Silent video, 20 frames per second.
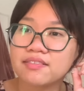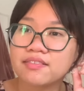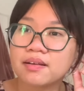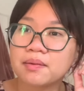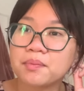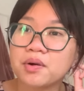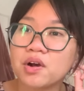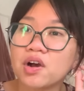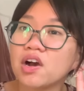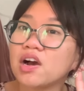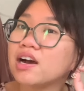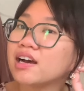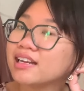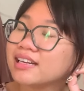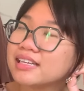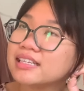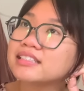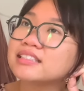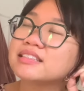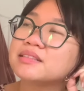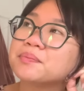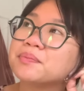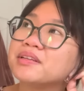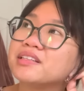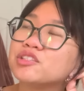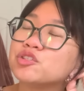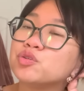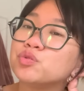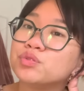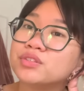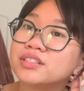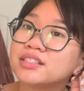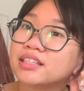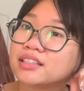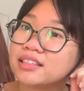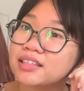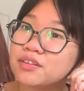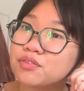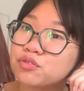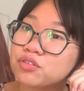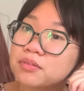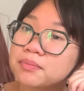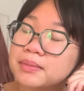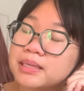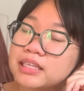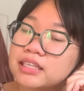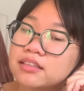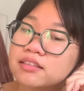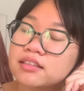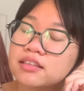if I'm honest, a bit too silly for me.